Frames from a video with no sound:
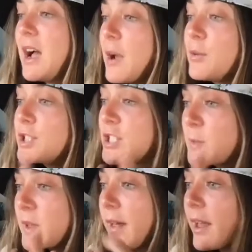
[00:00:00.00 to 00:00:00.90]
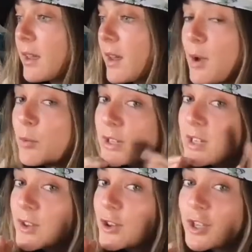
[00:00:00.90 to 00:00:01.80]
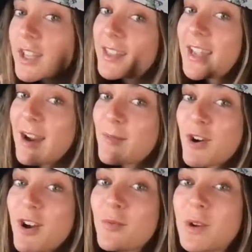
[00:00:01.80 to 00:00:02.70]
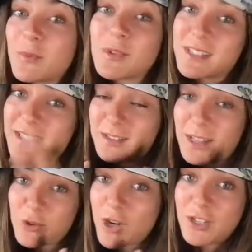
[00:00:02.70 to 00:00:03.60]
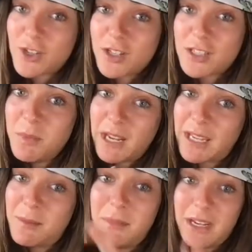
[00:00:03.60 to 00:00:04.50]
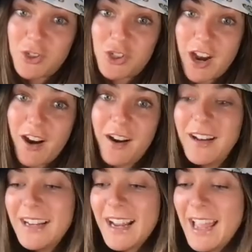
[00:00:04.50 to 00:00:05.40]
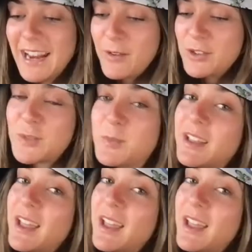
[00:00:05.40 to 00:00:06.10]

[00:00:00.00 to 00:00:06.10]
I would just be like, I wouldn't even look at the camera when they were trying to talk to me and get me to share. And I would just be